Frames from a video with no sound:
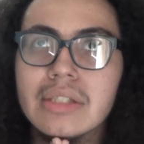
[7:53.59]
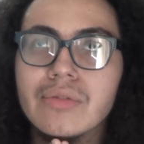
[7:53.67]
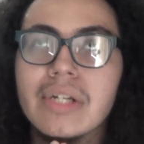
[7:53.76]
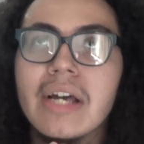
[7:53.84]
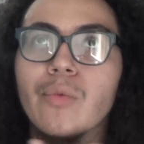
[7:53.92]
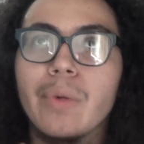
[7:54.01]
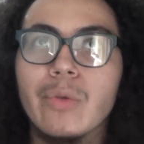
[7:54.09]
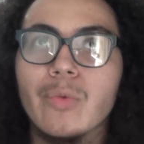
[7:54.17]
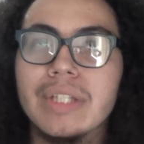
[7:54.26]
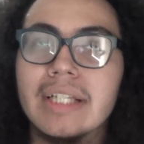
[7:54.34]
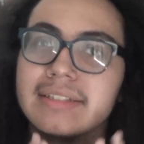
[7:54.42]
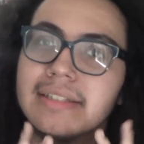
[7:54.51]
Or not weird
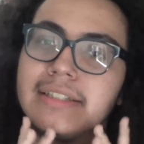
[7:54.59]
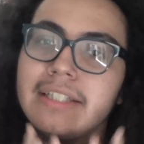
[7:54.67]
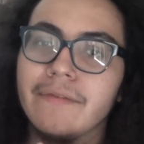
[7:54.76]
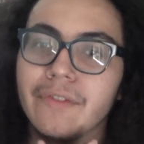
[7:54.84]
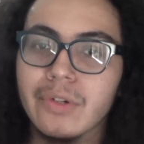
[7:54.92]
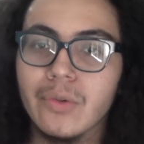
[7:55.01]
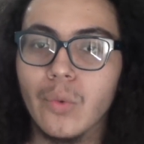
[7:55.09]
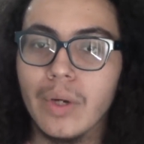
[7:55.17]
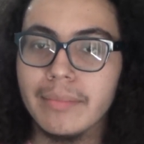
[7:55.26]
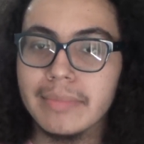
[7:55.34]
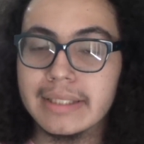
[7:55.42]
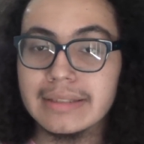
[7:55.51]
one. That's a difficult
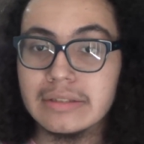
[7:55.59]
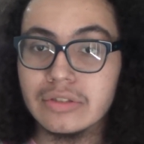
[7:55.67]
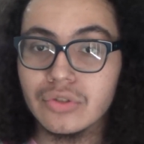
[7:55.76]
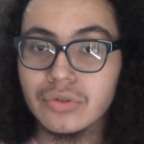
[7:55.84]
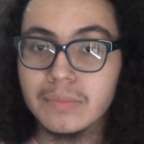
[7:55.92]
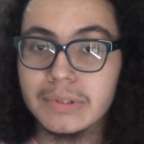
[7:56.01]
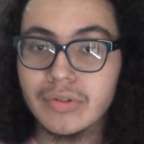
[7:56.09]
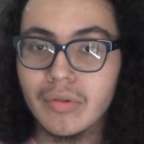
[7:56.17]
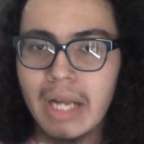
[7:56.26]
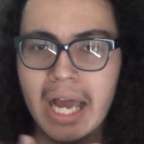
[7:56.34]
one because, truth be told,